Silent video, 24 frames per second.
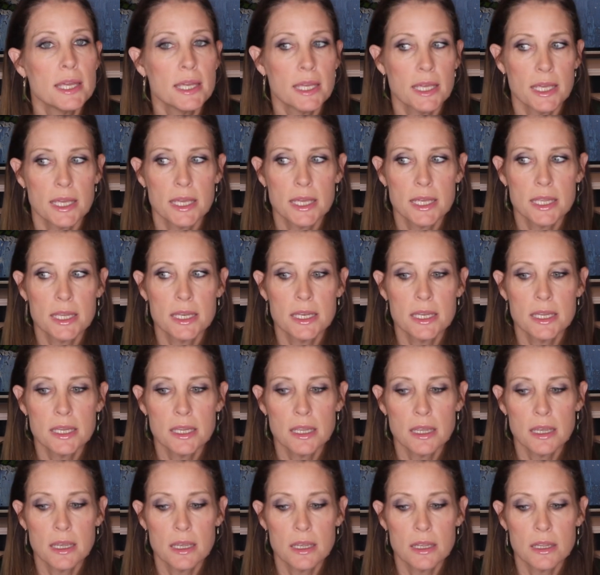in
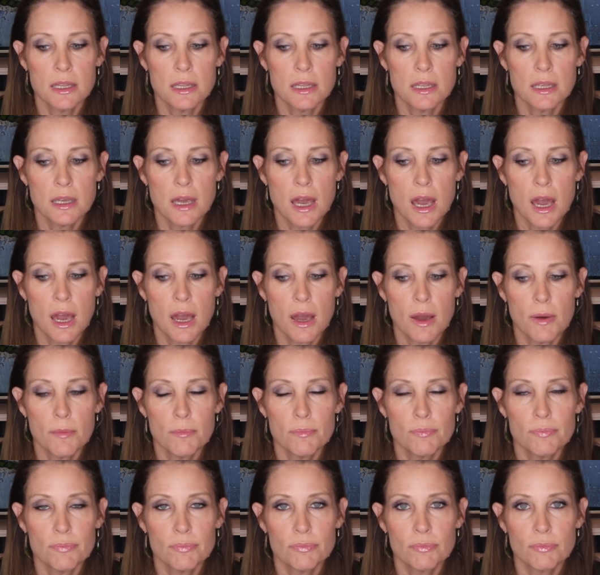
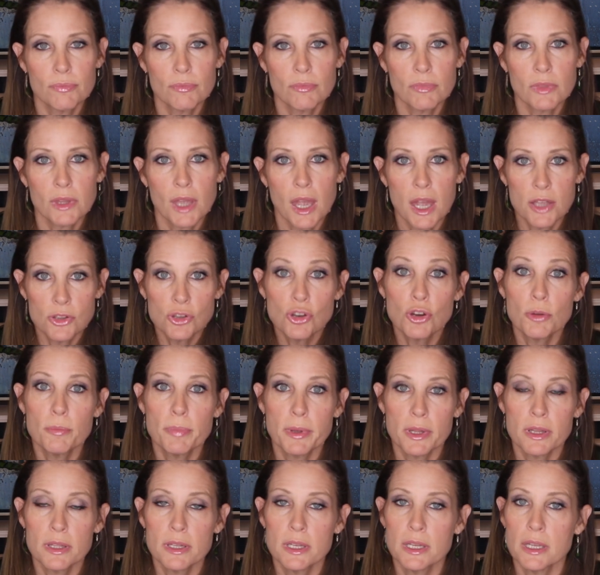your
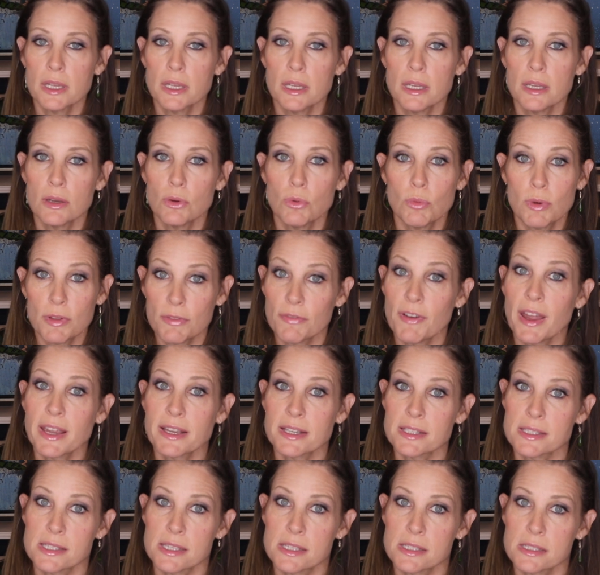ability with
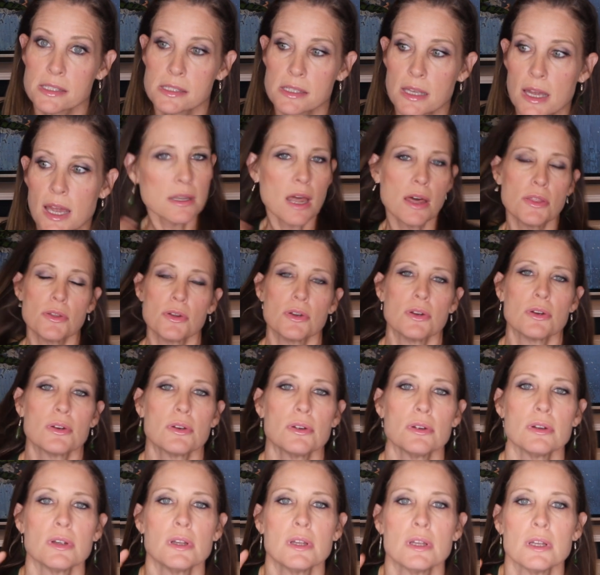ficuses.
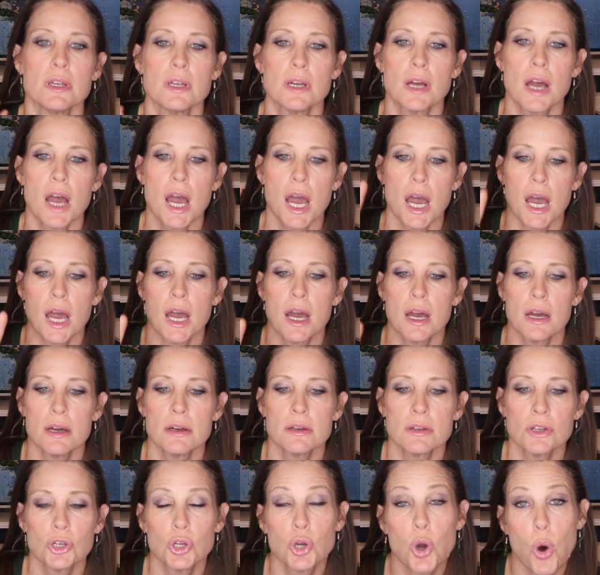Another
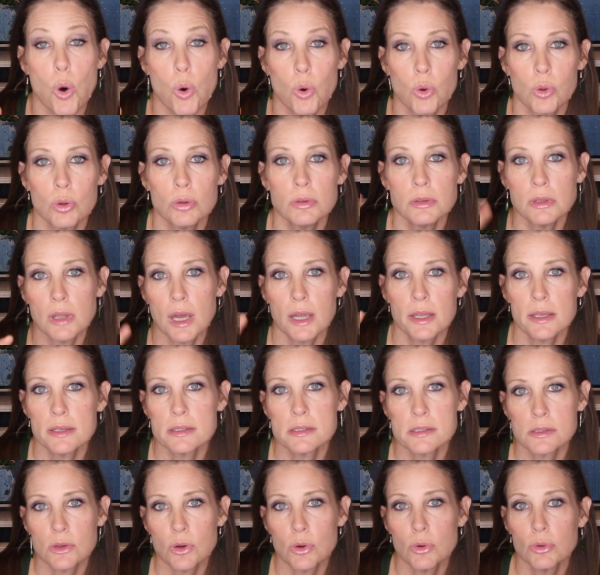goal, I
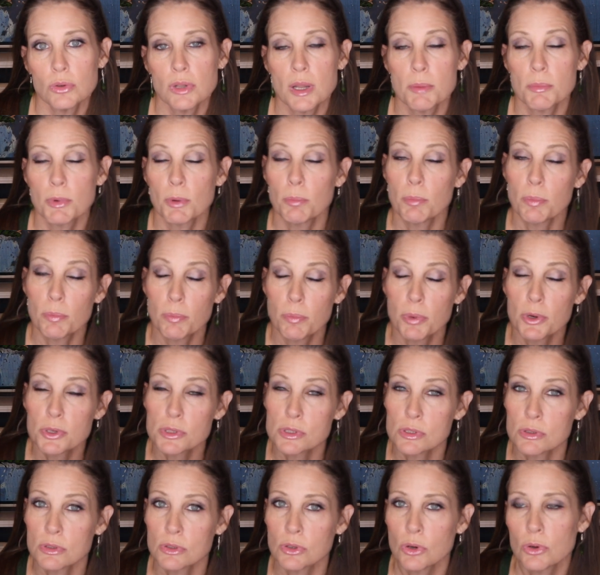guess
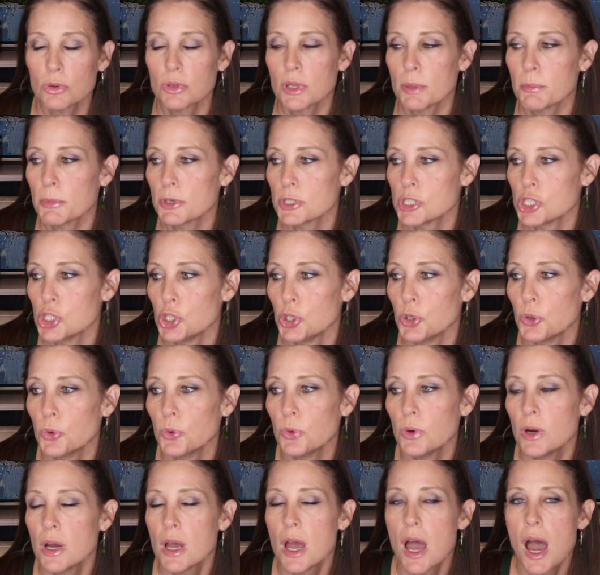personal goal number
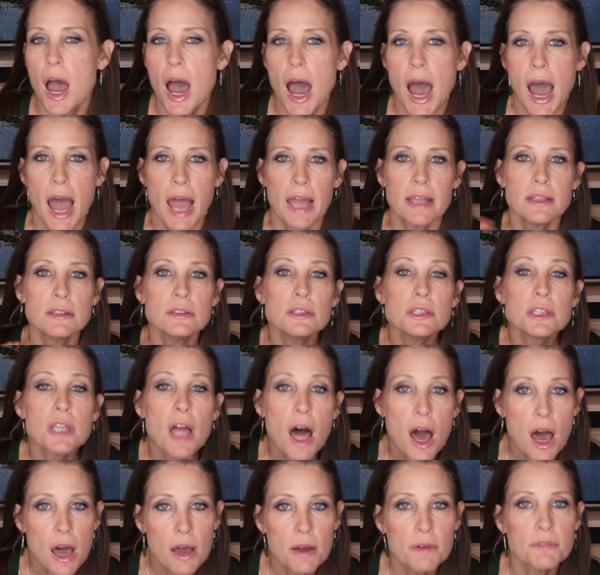2, I
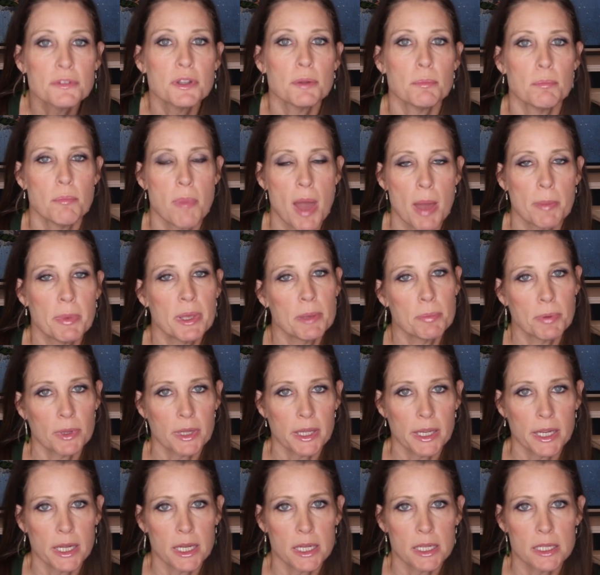loved Bebee
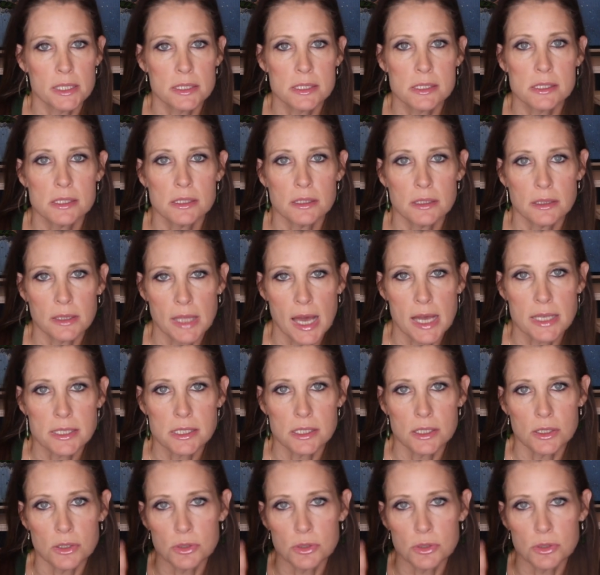Plants last